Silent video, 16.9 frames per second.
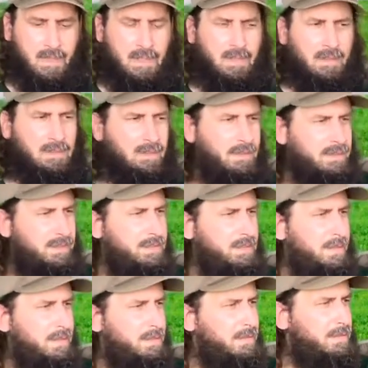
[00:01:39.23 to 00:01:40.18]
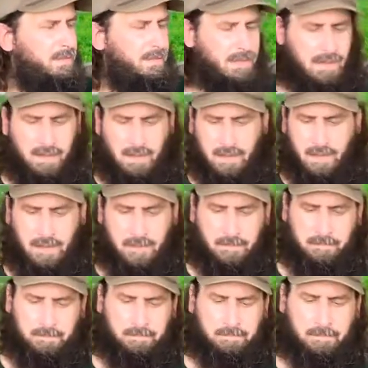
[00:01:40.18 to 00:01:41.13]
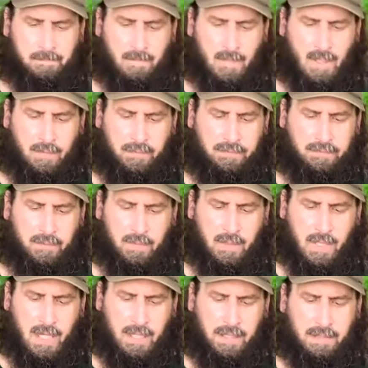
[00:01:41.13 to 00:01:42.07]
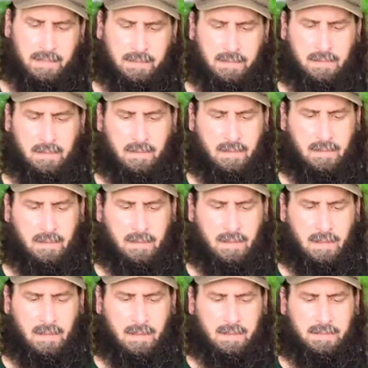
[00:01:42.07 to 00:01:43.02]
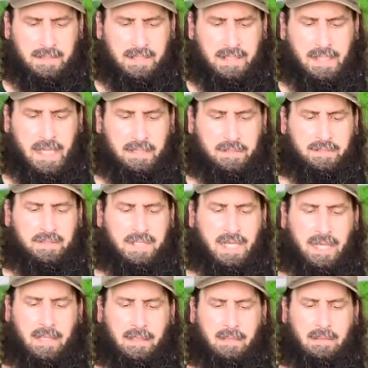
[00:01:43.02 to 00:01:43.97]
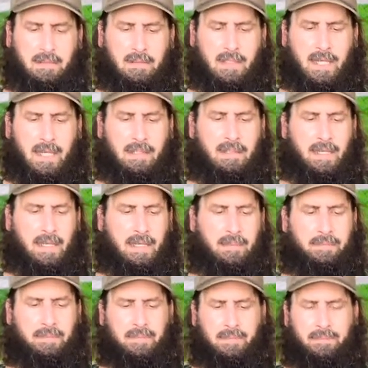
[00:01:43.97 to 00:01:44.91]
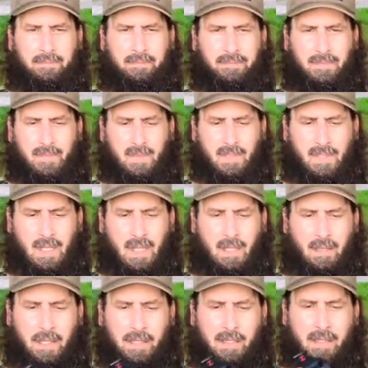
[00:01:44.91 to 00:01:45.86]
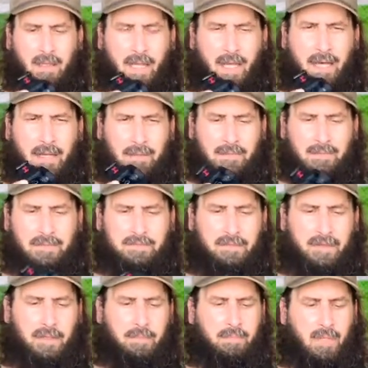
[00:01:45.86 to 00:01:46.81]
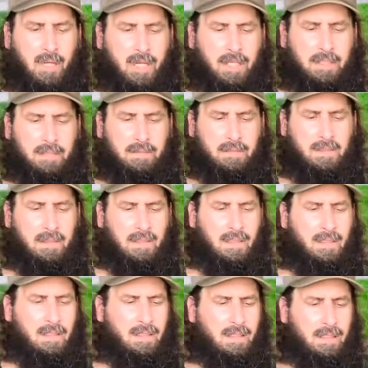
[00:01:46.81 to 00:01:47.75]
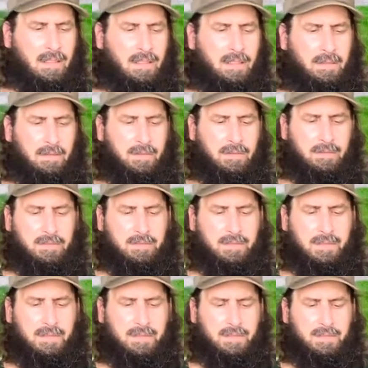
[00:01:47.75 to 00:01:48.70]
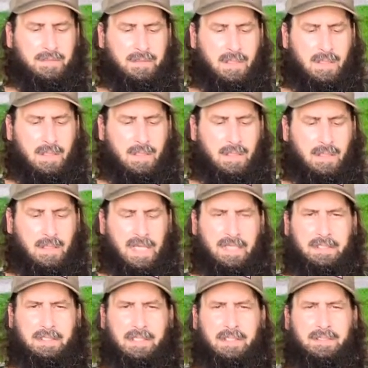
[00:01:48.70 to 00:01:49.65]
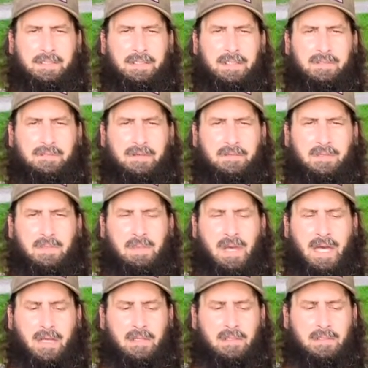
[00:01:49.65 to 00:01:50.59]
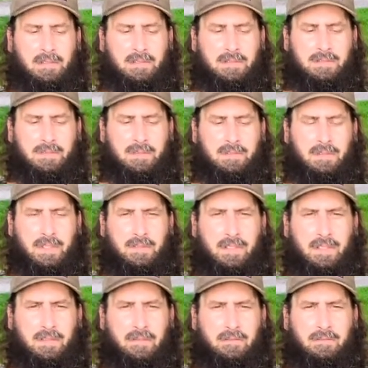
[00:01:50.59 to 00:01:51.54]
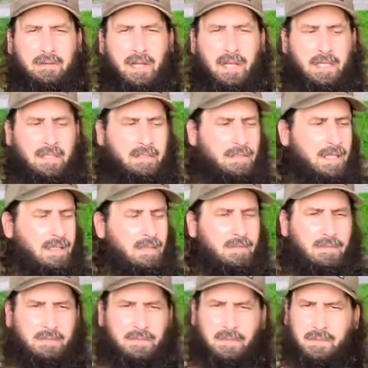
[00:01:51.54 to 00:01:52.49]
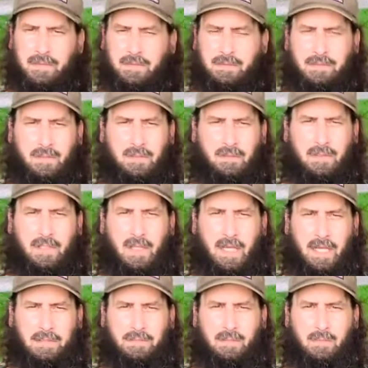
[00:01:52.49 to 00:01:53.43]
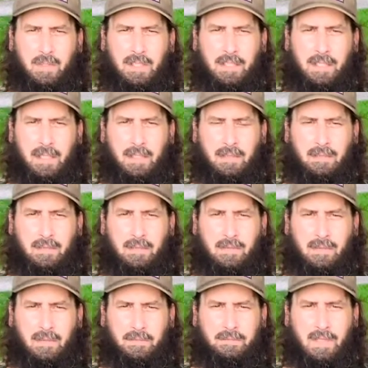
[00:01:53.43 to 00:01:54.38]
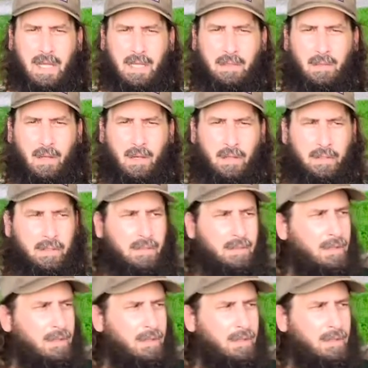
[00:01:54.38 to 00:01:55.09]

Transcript: This is a Thrunite TH10 headlamp. I like it a lot. Very bright. It uses 18650 batteries, which I think are great. They certainly last a weekend, if not longer.